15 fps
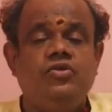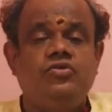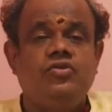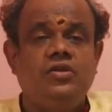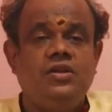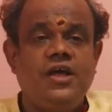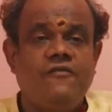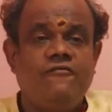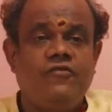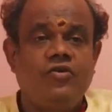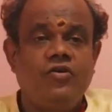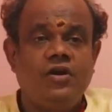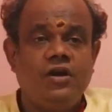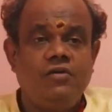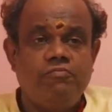So
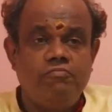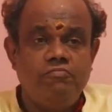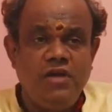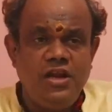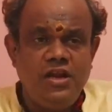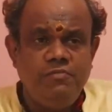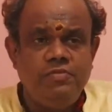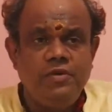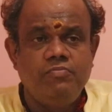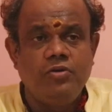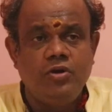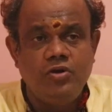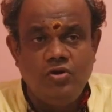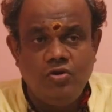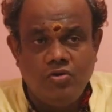therefore, many
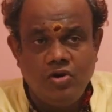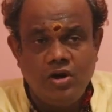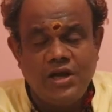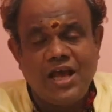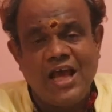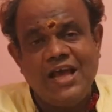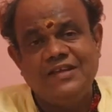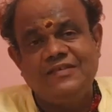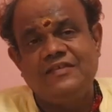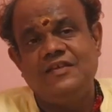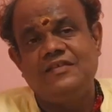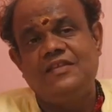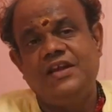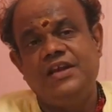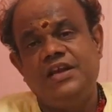people don't
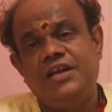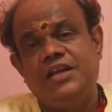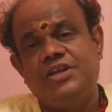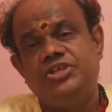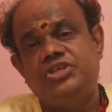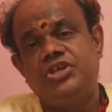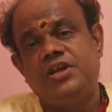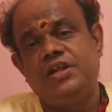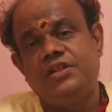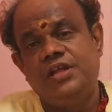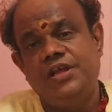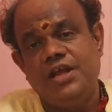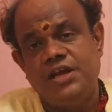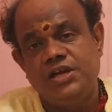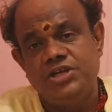access the intention
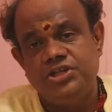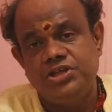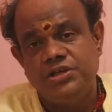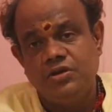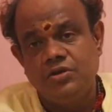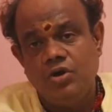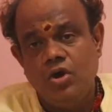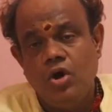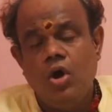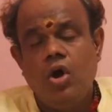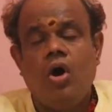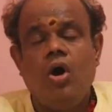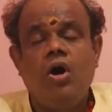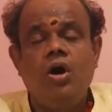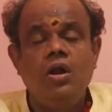and the energy.
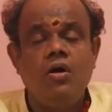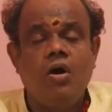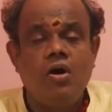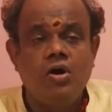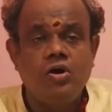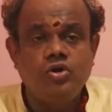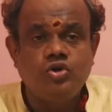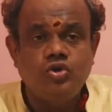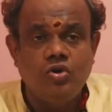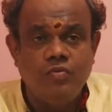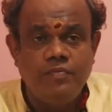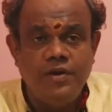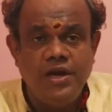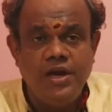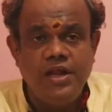All
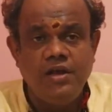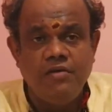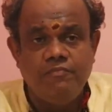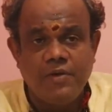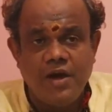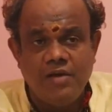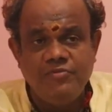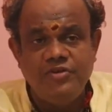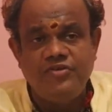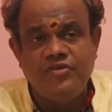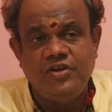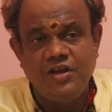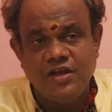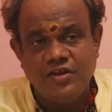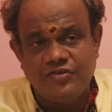horoscope reading,
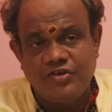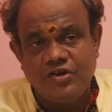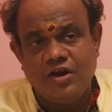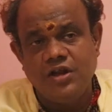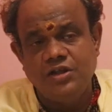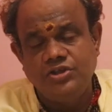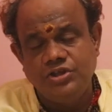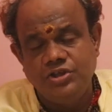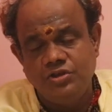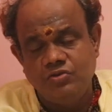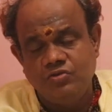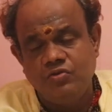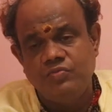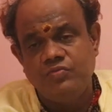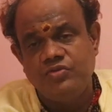palmistry, astrology,
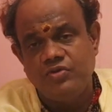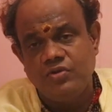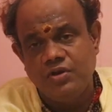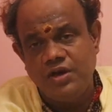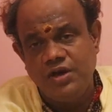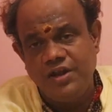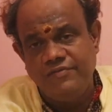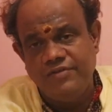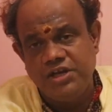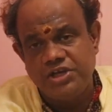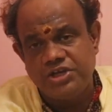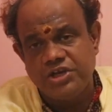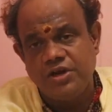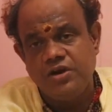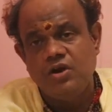nooms,
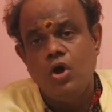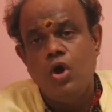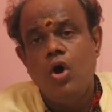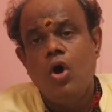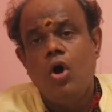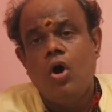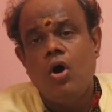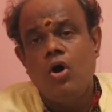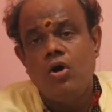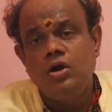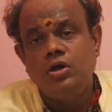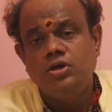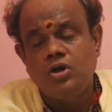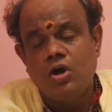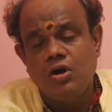divination,
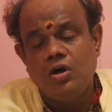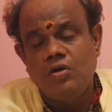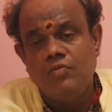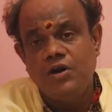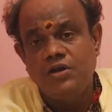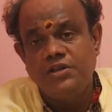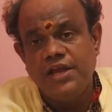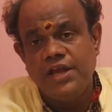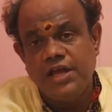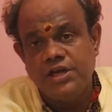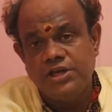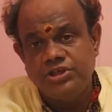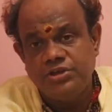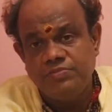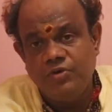all talk about the
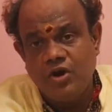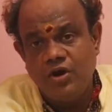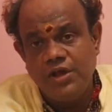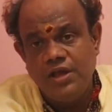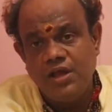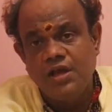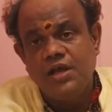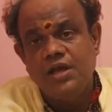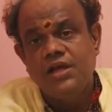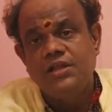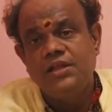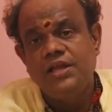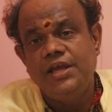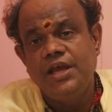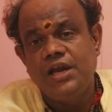energy
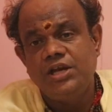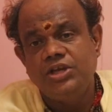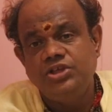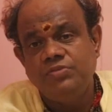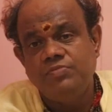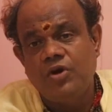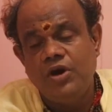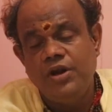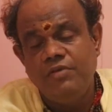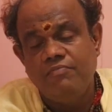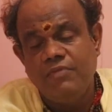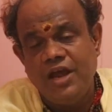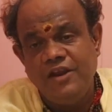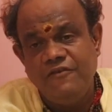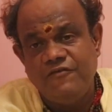body
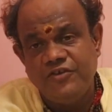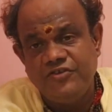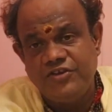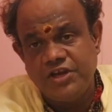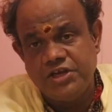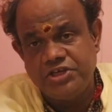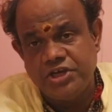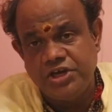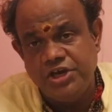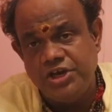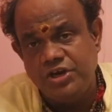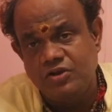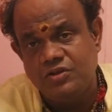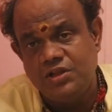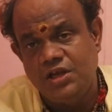manifestation
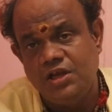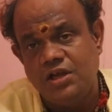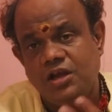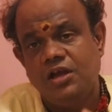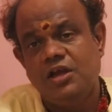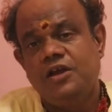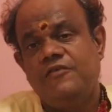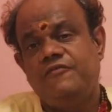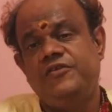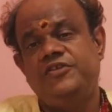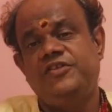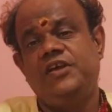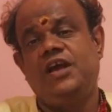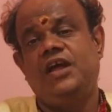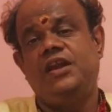into the
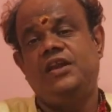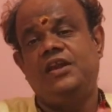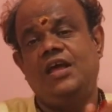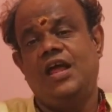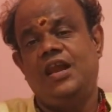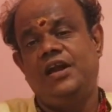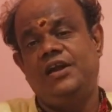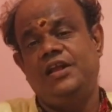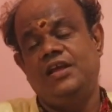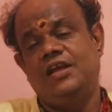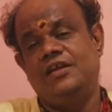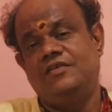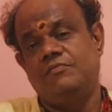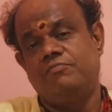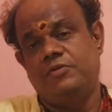physical
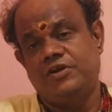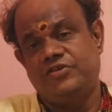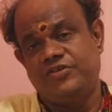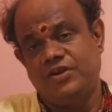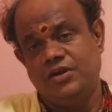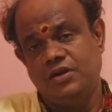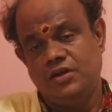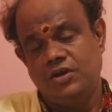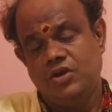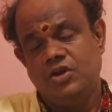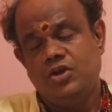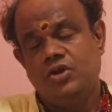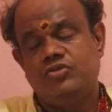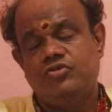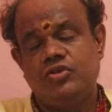reality as a person.
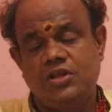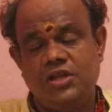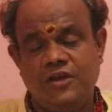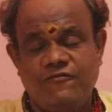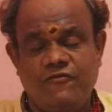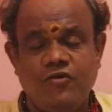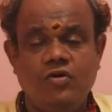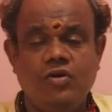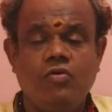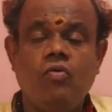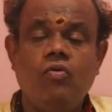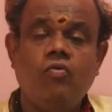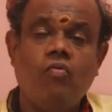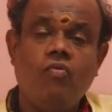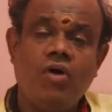So
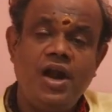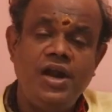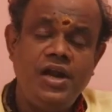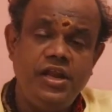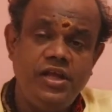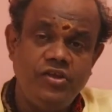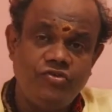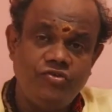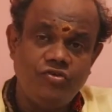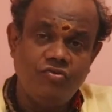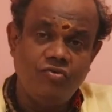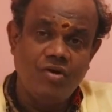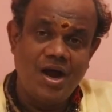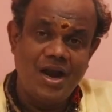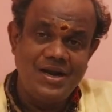therefore, one needs
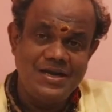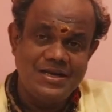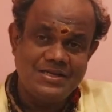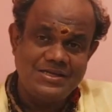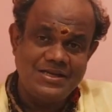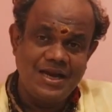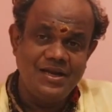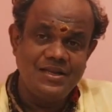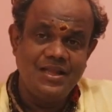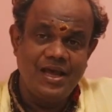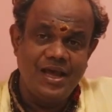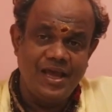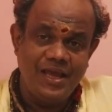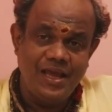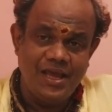to understand
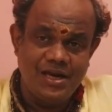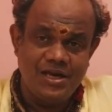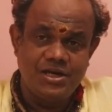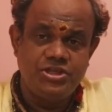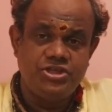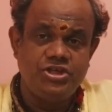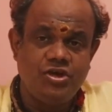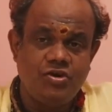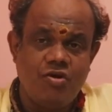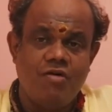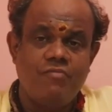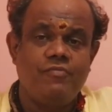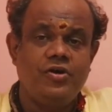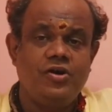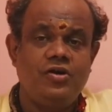the energy
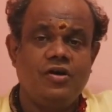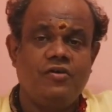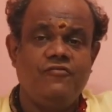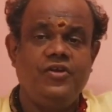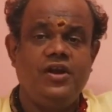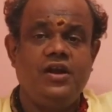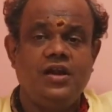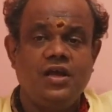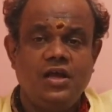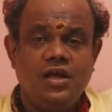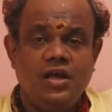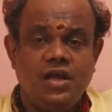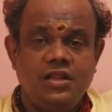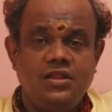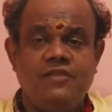component of it,
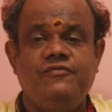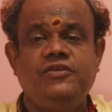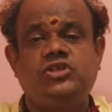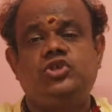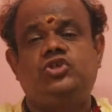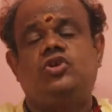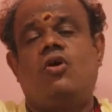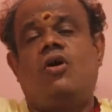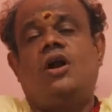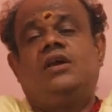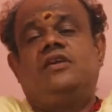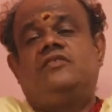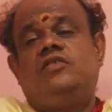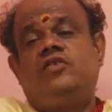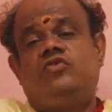which is
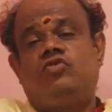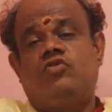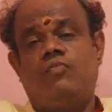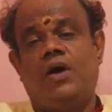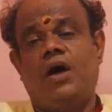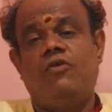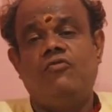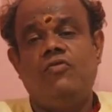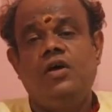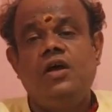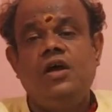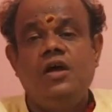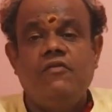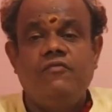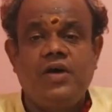called as the Swabhav.
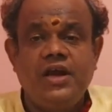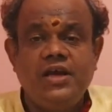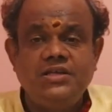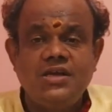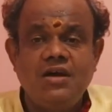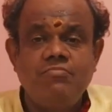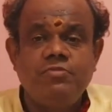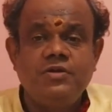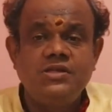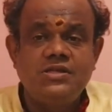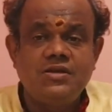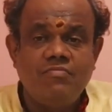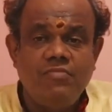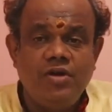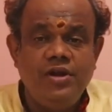For example,
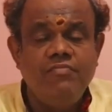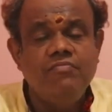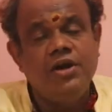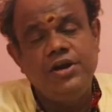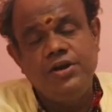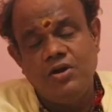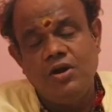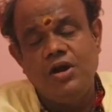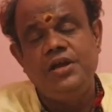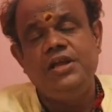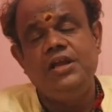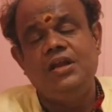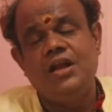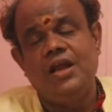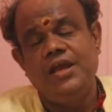somebody might
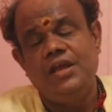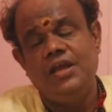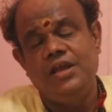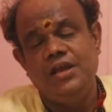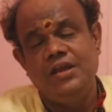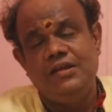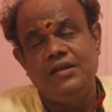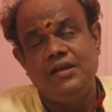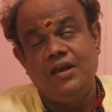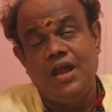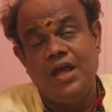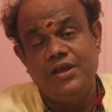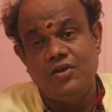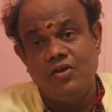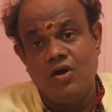not eating
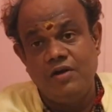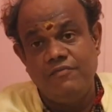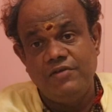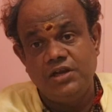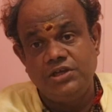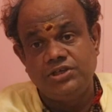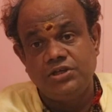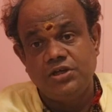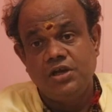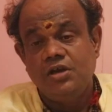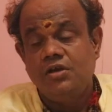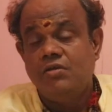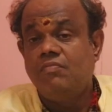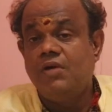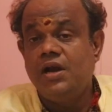like non-veg,
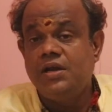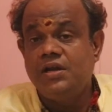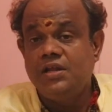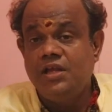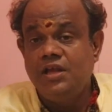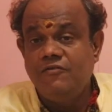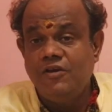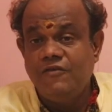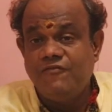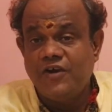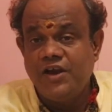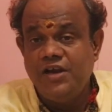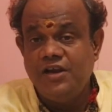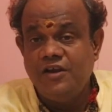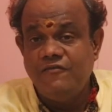but he will
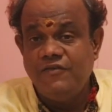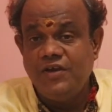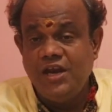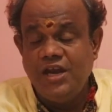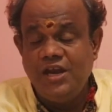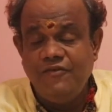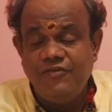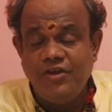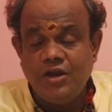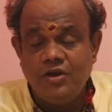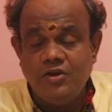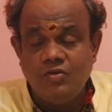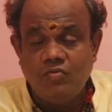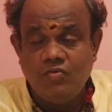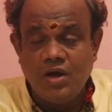find it very
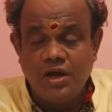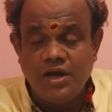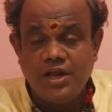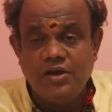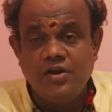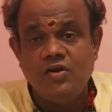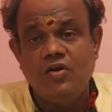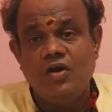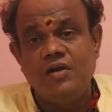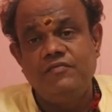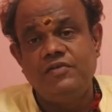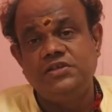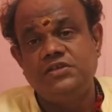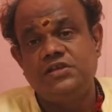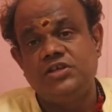difficult to work in a
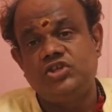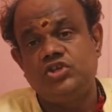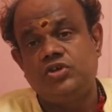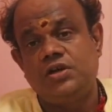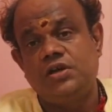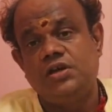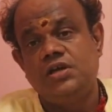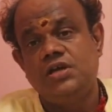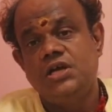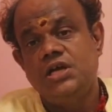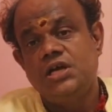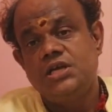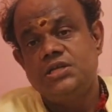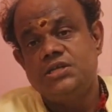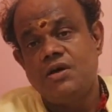non-veg restaurant.
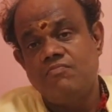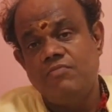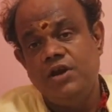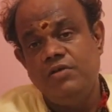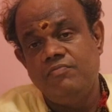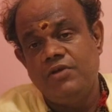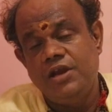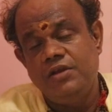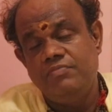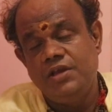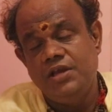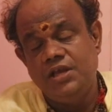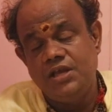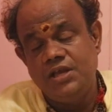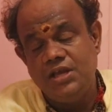Somebody might
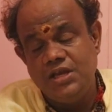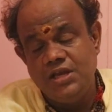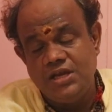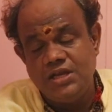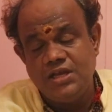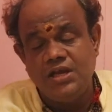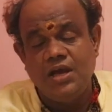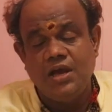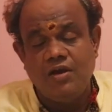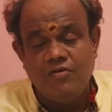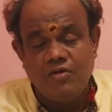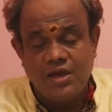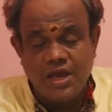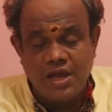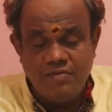be eating
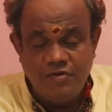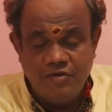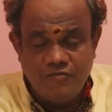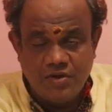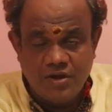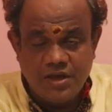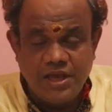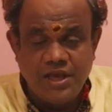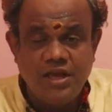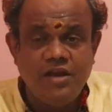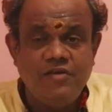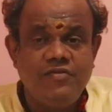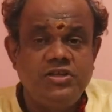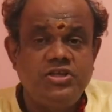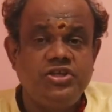or can be working
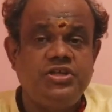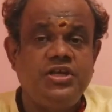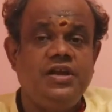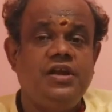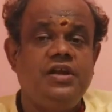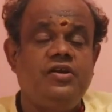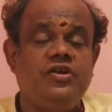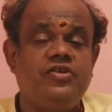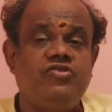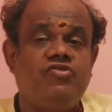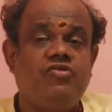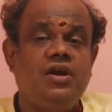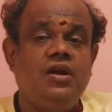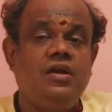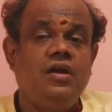in a vegetarian
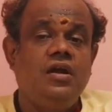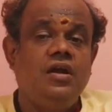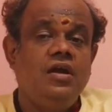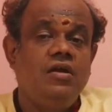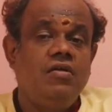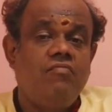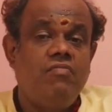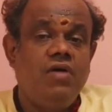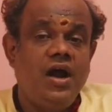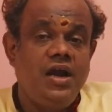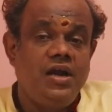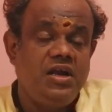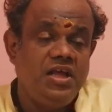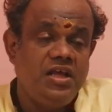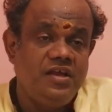restaurant,
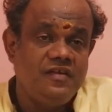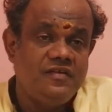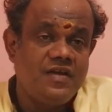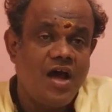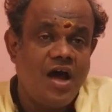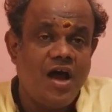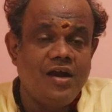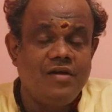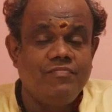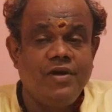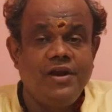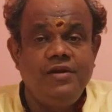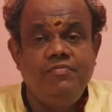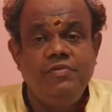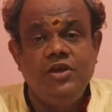but his heart
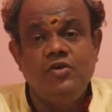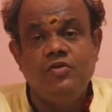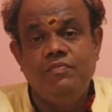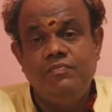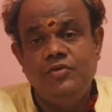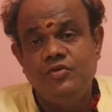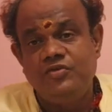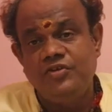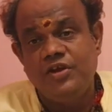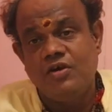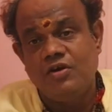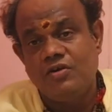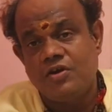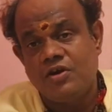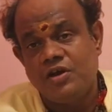might be in
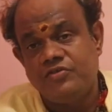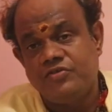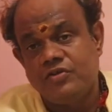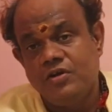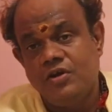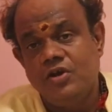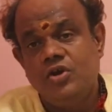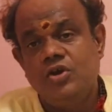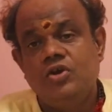music across.